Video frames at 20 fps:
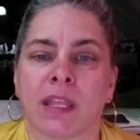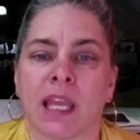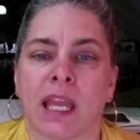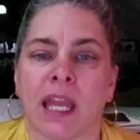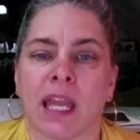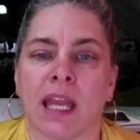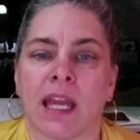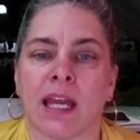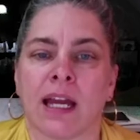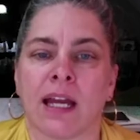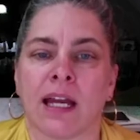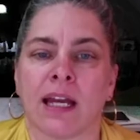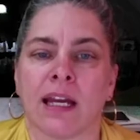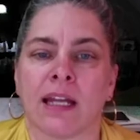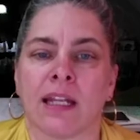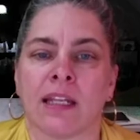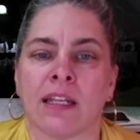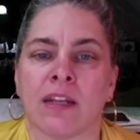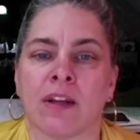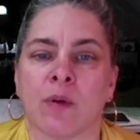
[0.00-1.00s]

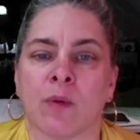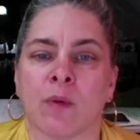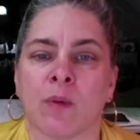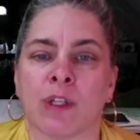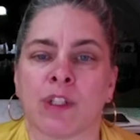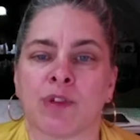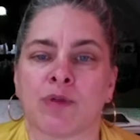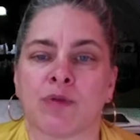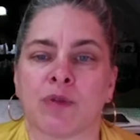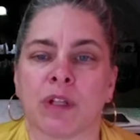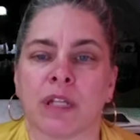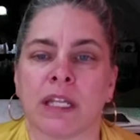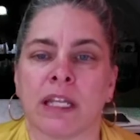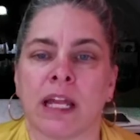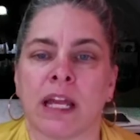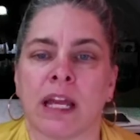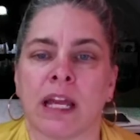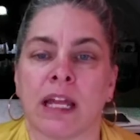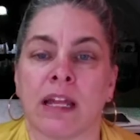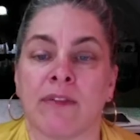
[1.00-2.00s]
and which
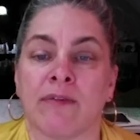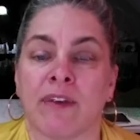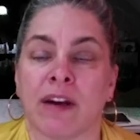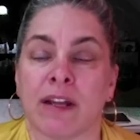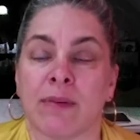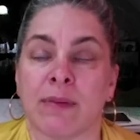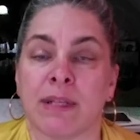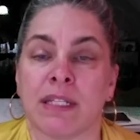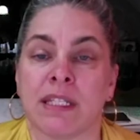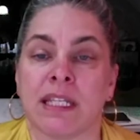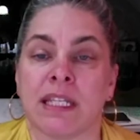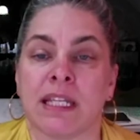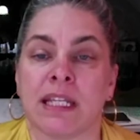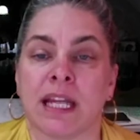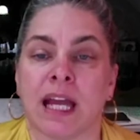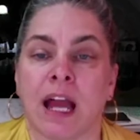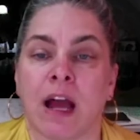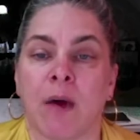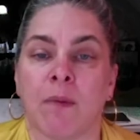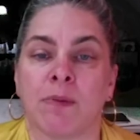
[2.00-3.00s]
really, and vitamin D
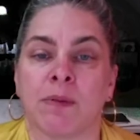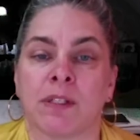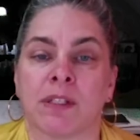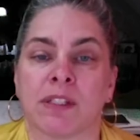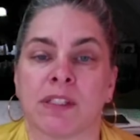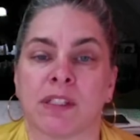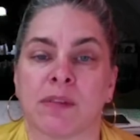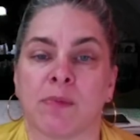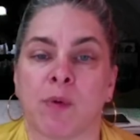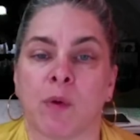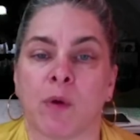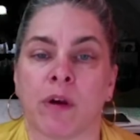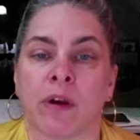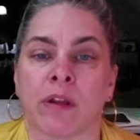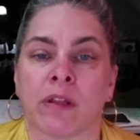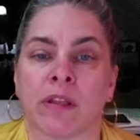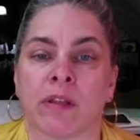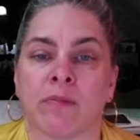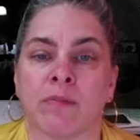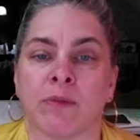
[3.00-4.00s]
help to
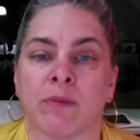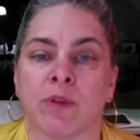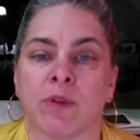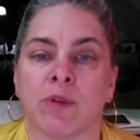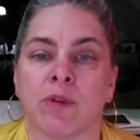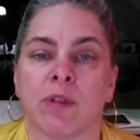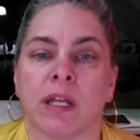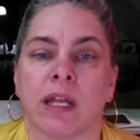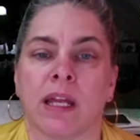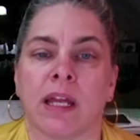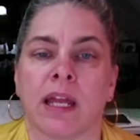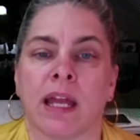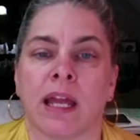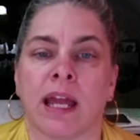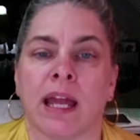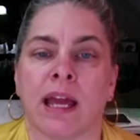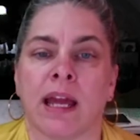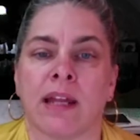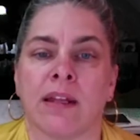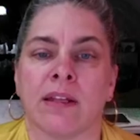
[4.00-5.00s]
support the mood
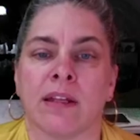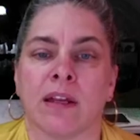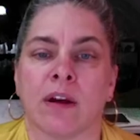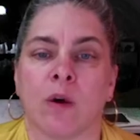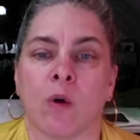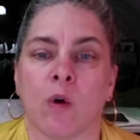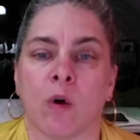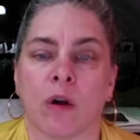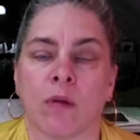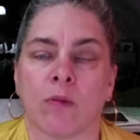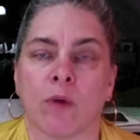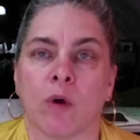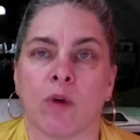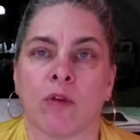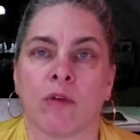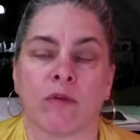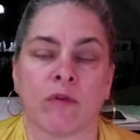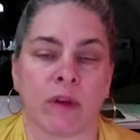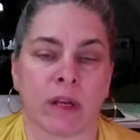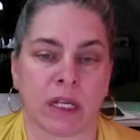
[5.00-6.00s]
and
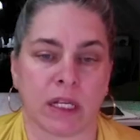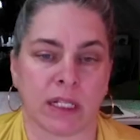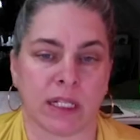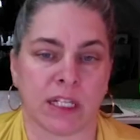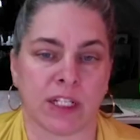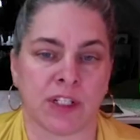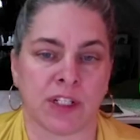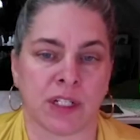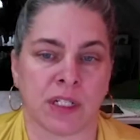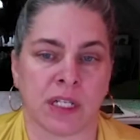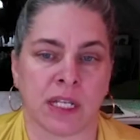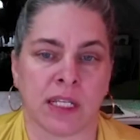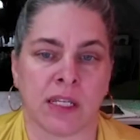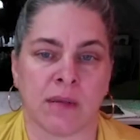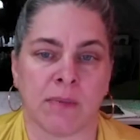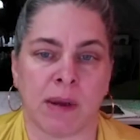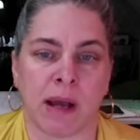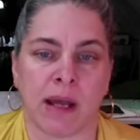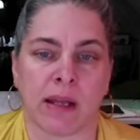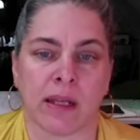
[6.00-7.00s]
hormone regulation in the
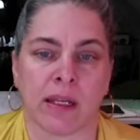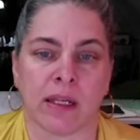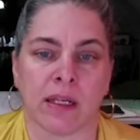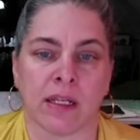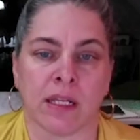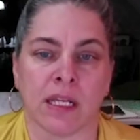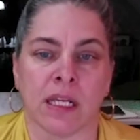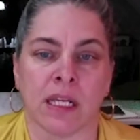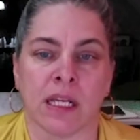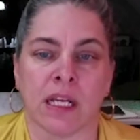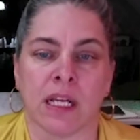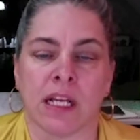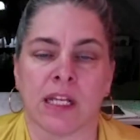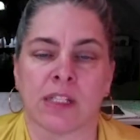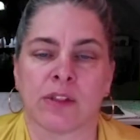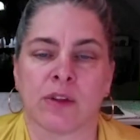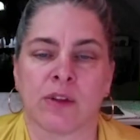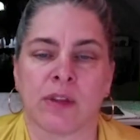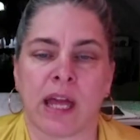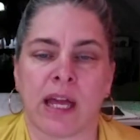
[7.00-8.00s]
body.
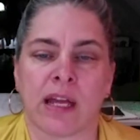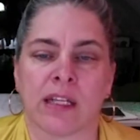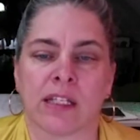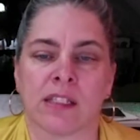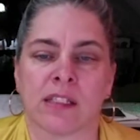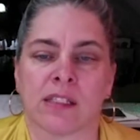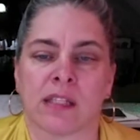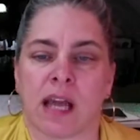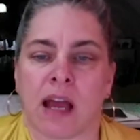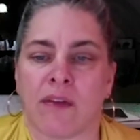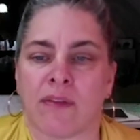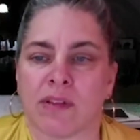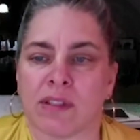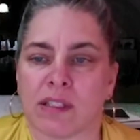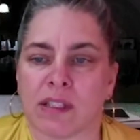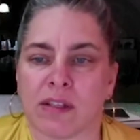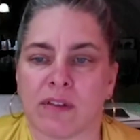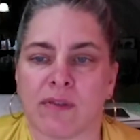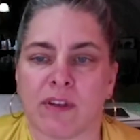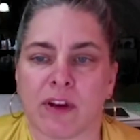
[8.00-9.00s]
So that is
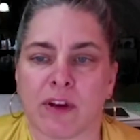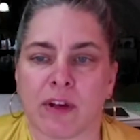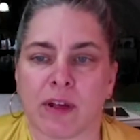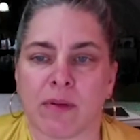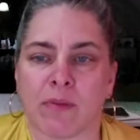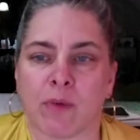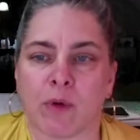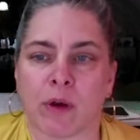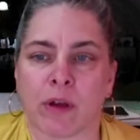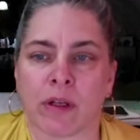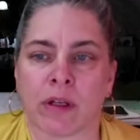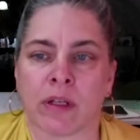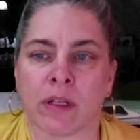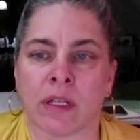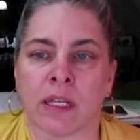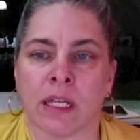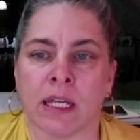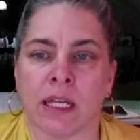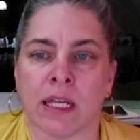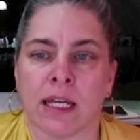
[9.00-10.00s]
obviously very
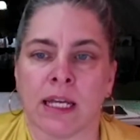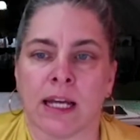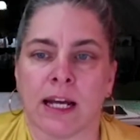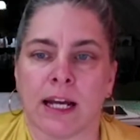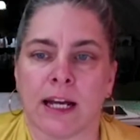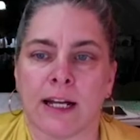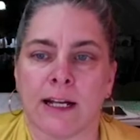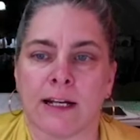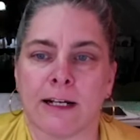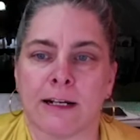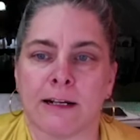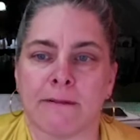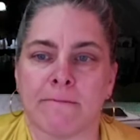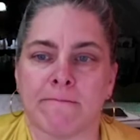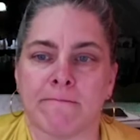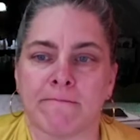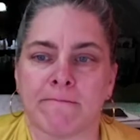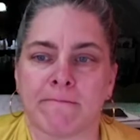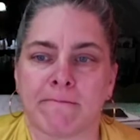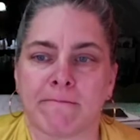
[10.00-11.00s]
important. And